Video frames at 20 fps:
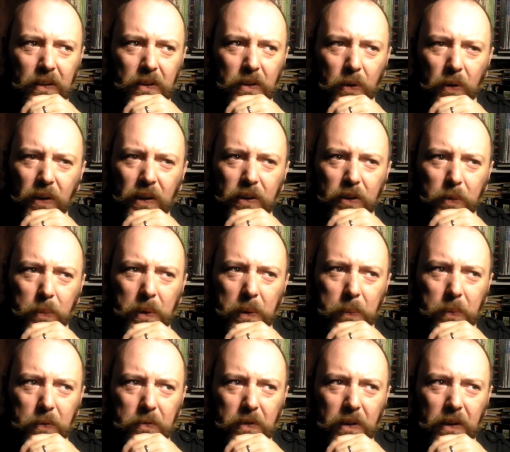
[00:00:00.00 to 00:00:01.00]
Not least
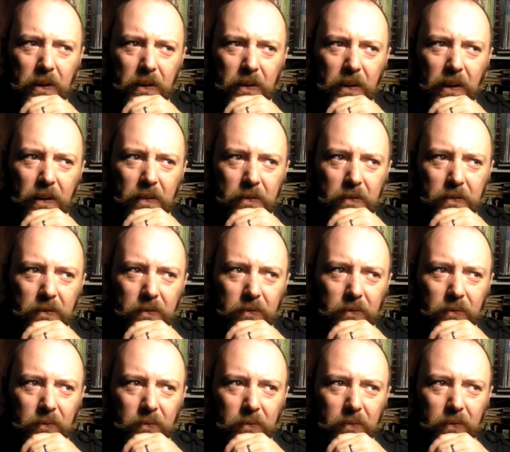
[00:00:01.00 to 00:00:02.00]
people running down
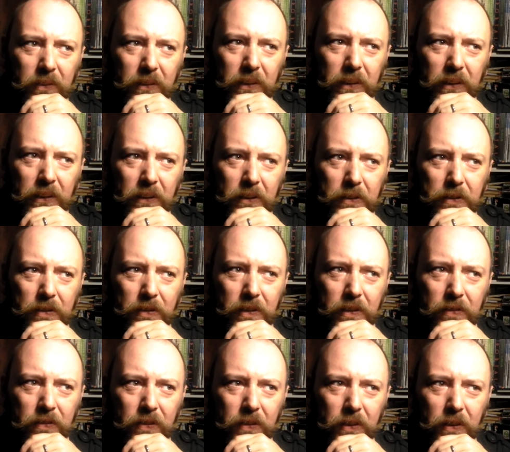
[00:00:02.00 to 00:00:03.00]
the
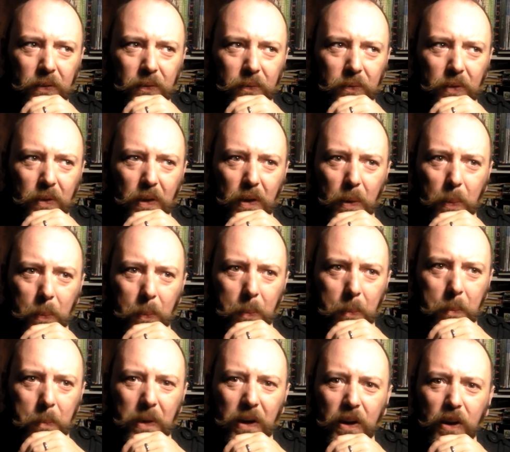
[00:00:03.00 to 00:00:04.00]
country for
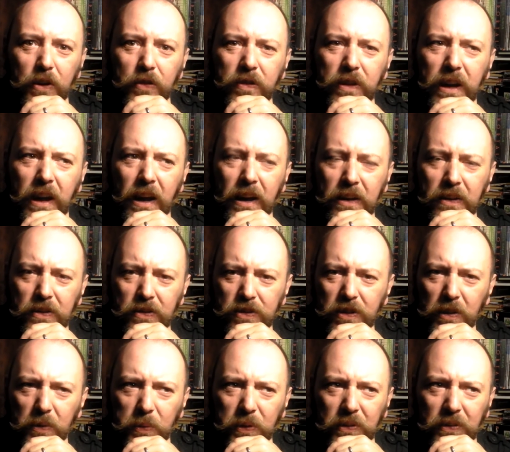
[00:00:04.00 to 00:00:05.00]
monetary ends,
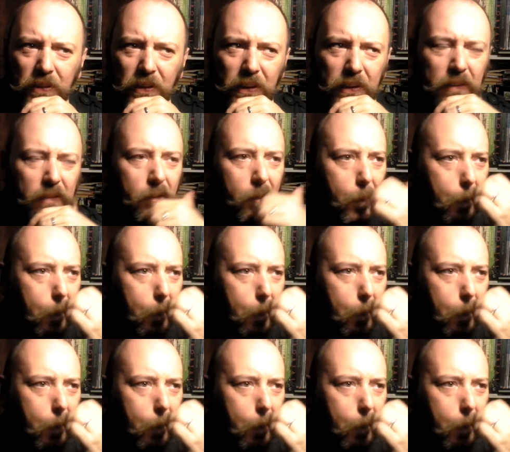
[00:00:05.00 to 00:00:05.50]
shall we say,